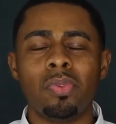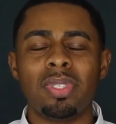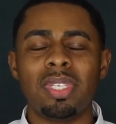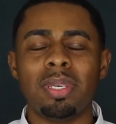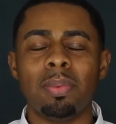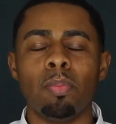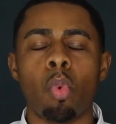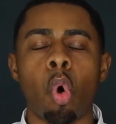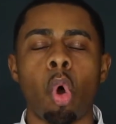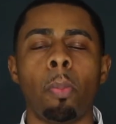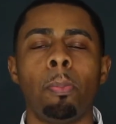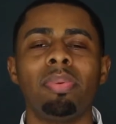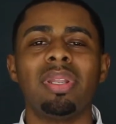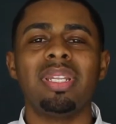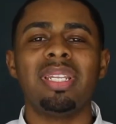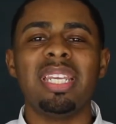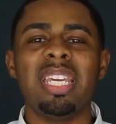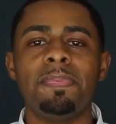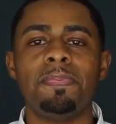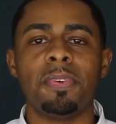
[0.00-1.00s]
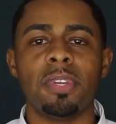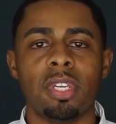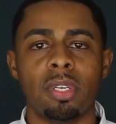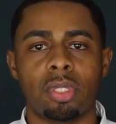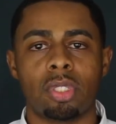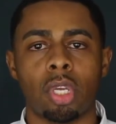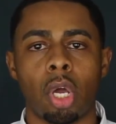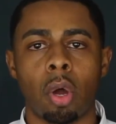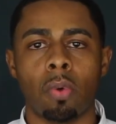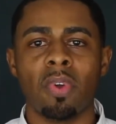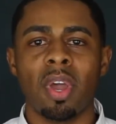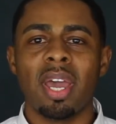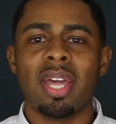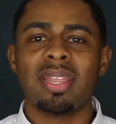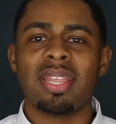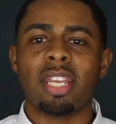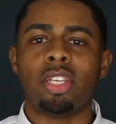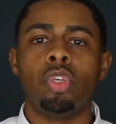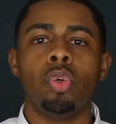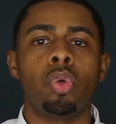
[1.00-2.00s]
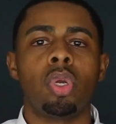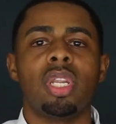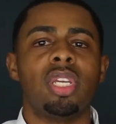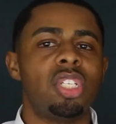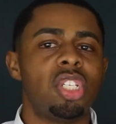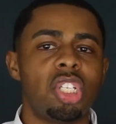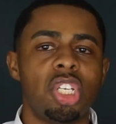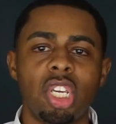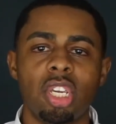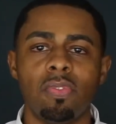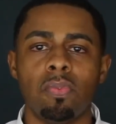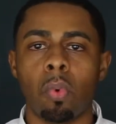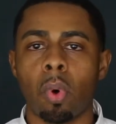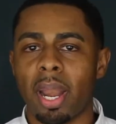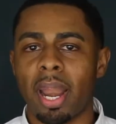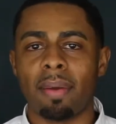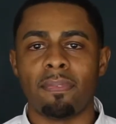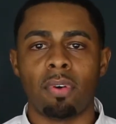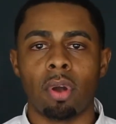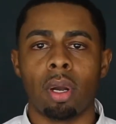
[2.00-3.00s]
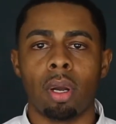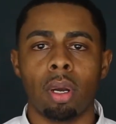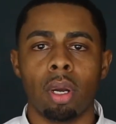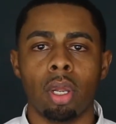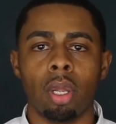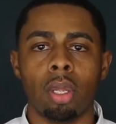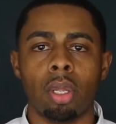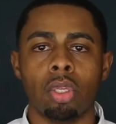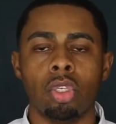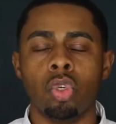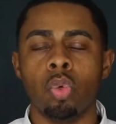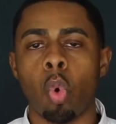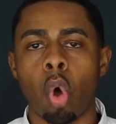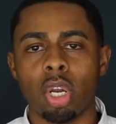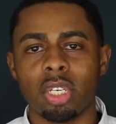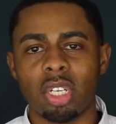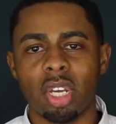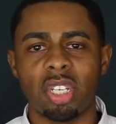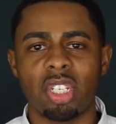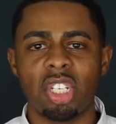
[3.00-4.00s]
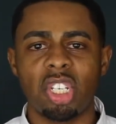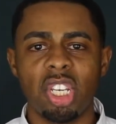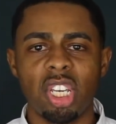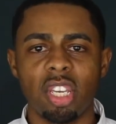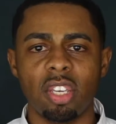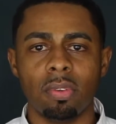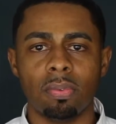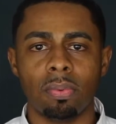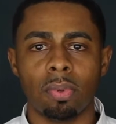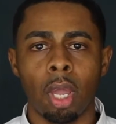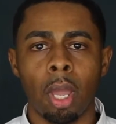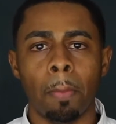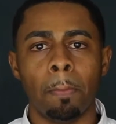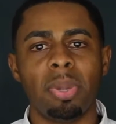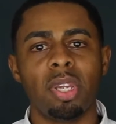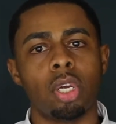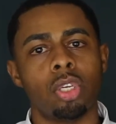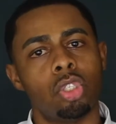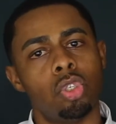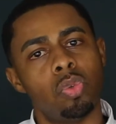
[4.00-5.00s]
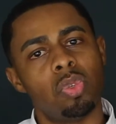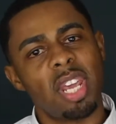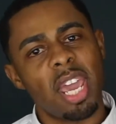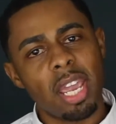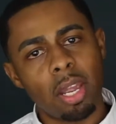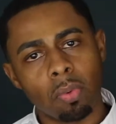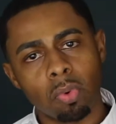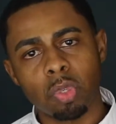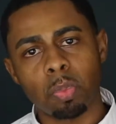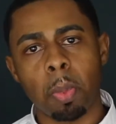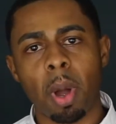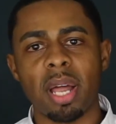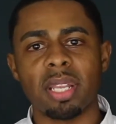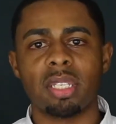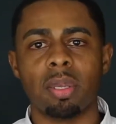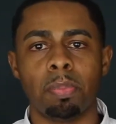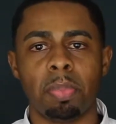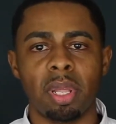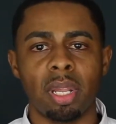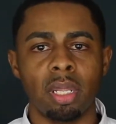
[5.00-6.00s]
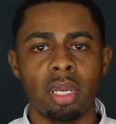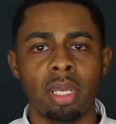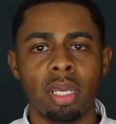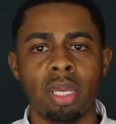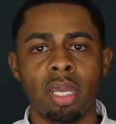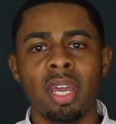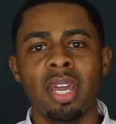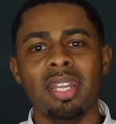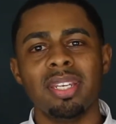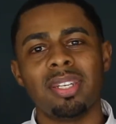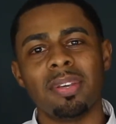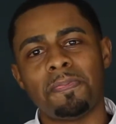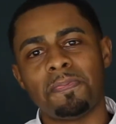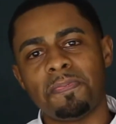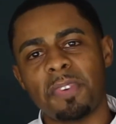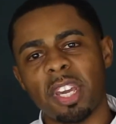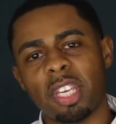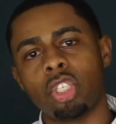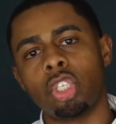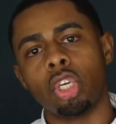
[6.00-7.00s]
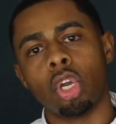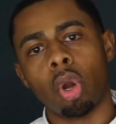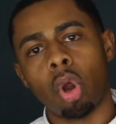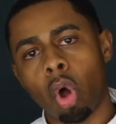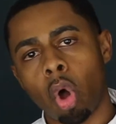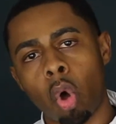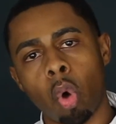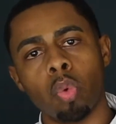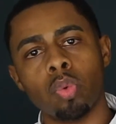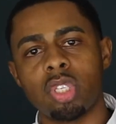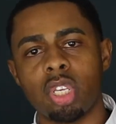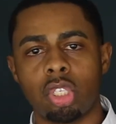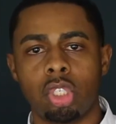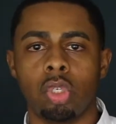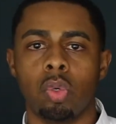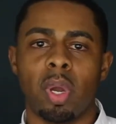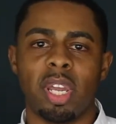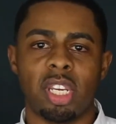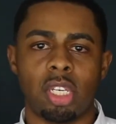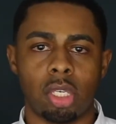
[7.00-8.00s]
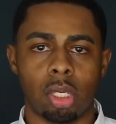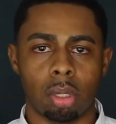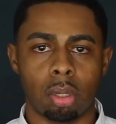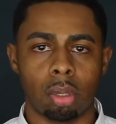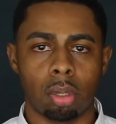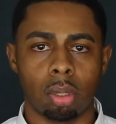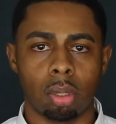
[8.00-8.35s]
more belief in yourself that you can achieve whatever you want to achieve because you take responsibility to fix your own situation.